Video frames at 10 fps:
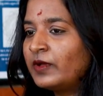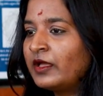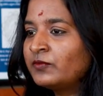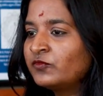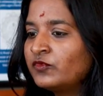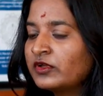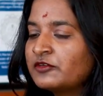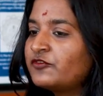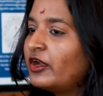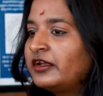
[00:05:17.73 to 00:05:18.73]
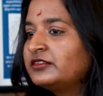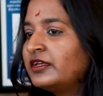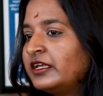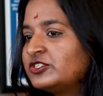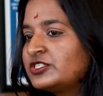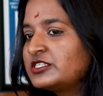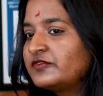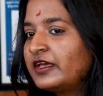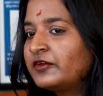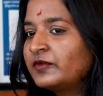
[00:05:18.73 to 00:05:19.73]
I'm working for another agency
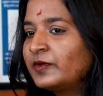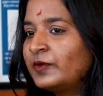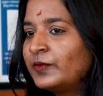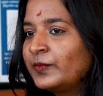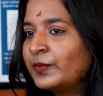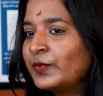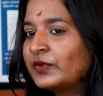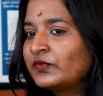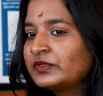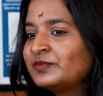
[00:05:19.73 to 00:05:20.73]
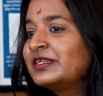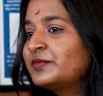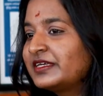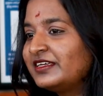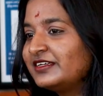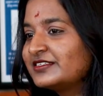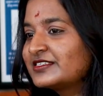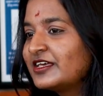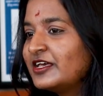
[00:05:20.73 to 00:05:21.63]
where work with new bikinis.